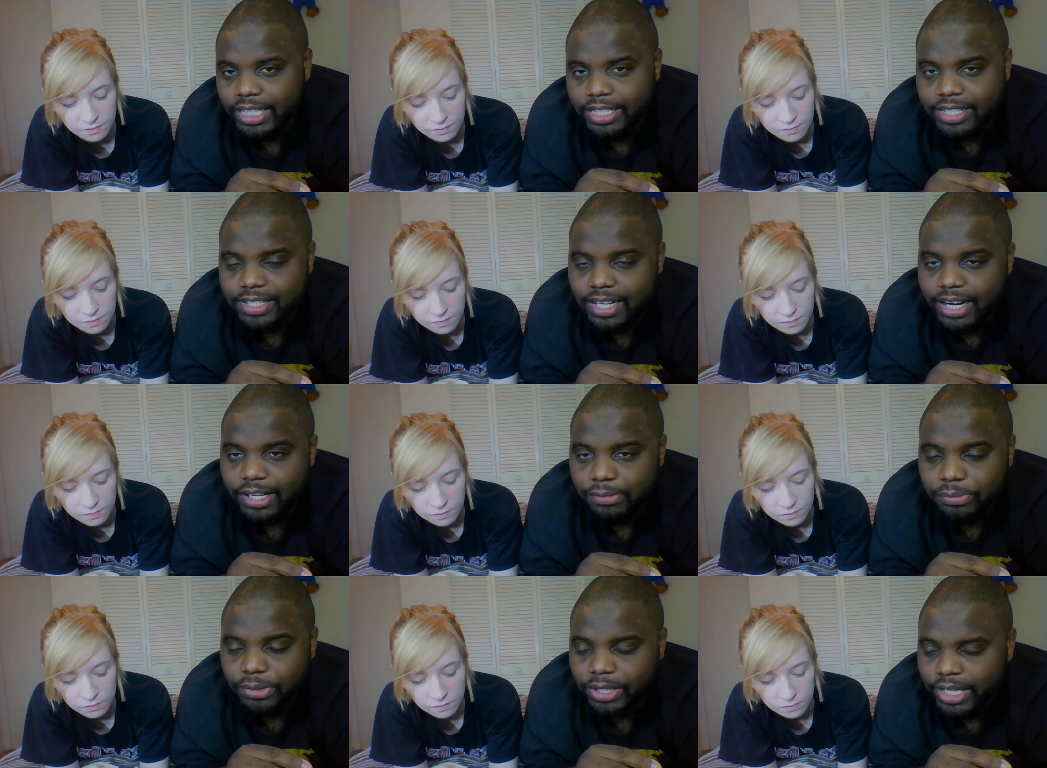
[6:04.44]
Speaker 1: desire
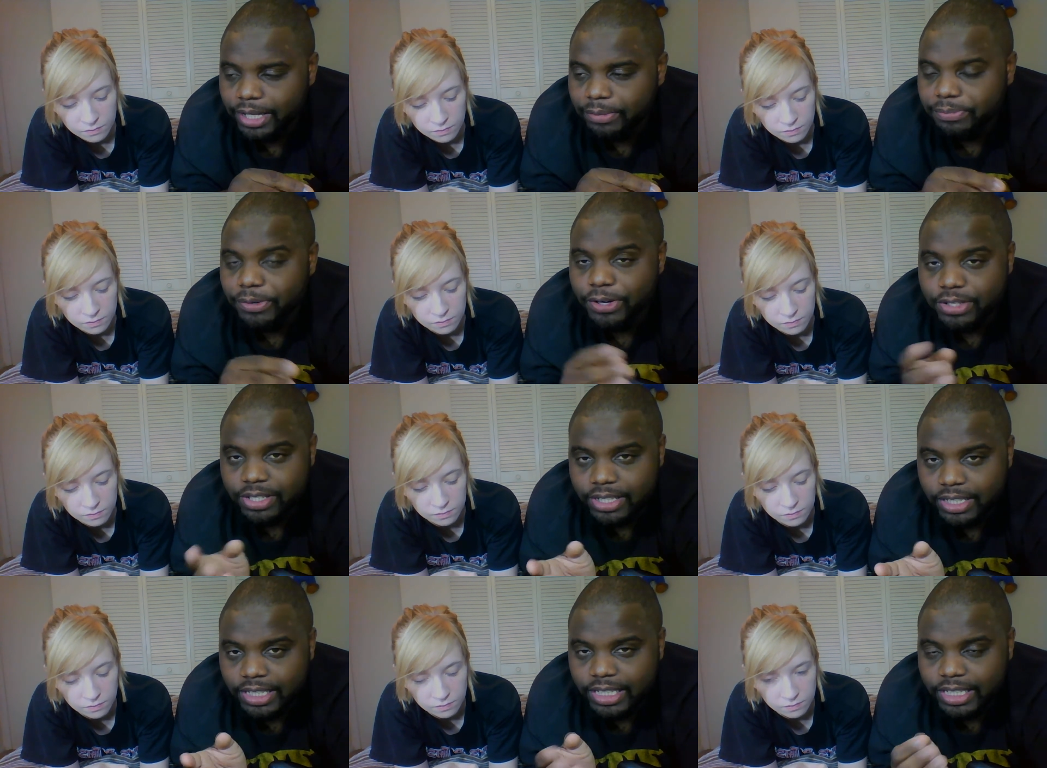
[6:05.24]
to play it
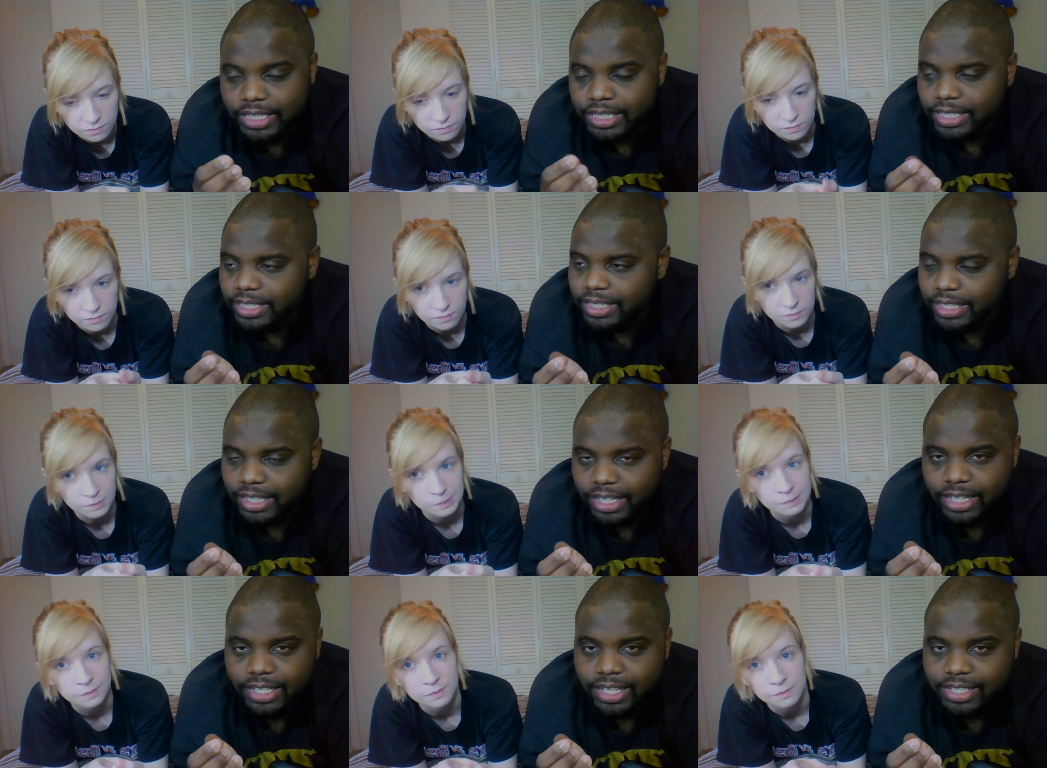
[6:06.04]
personally,
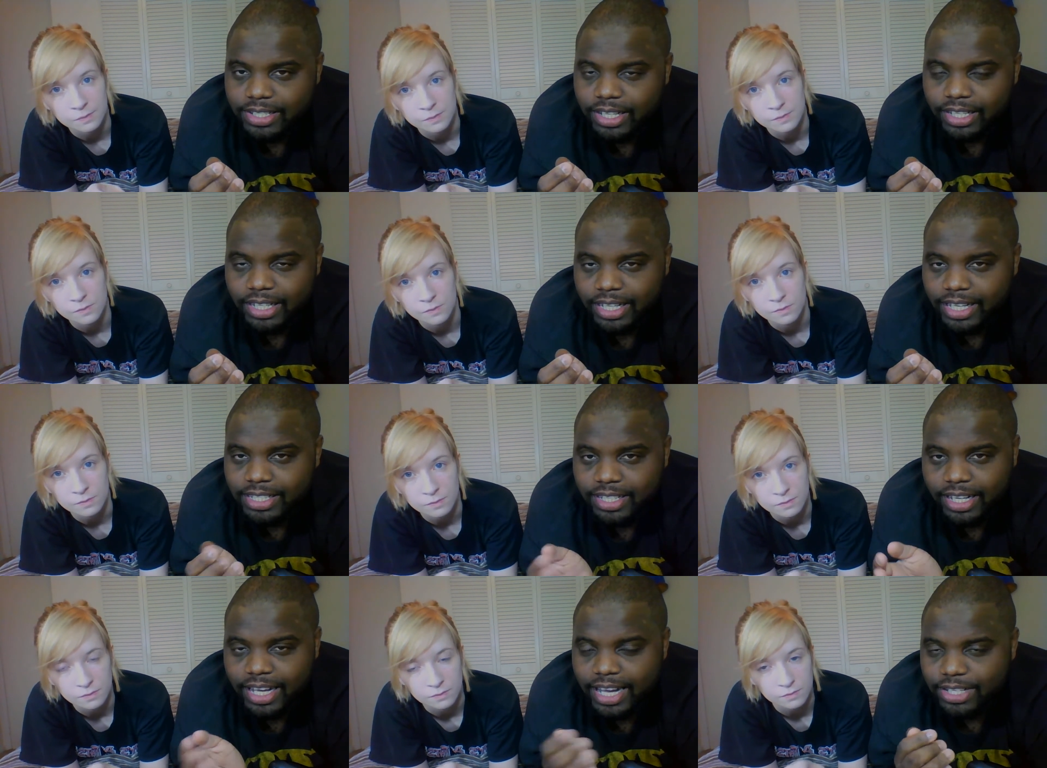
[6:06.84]
and that's nothing against
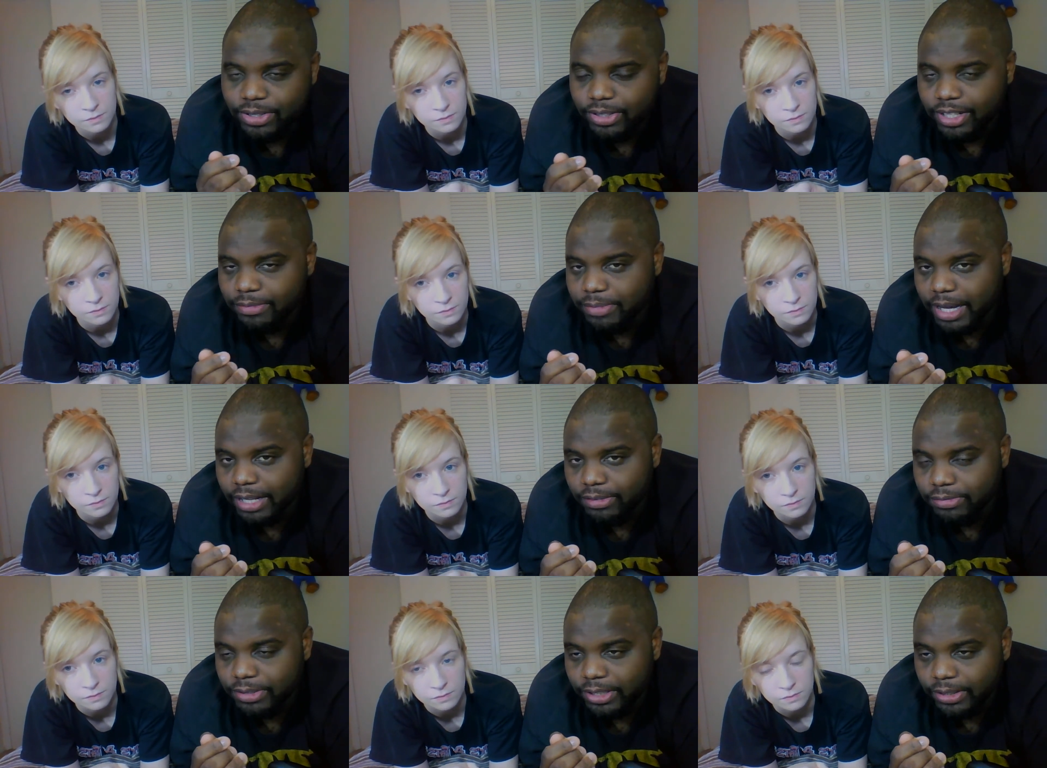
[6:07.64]
the guys who love
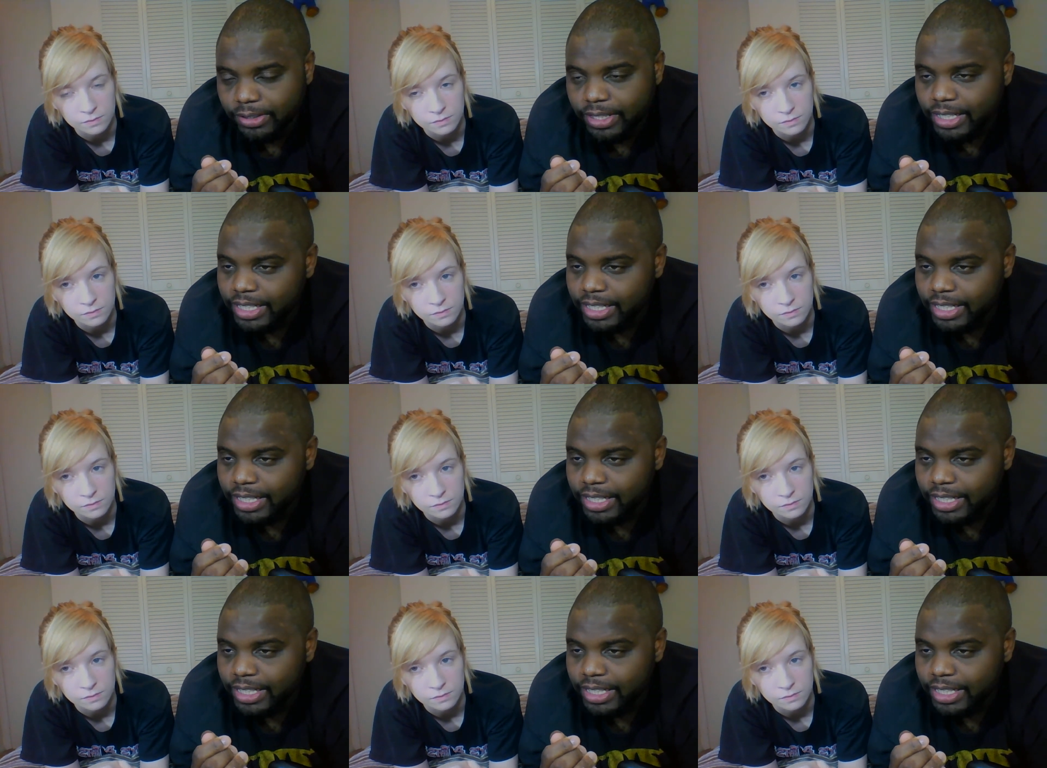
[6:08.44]
Battlefield.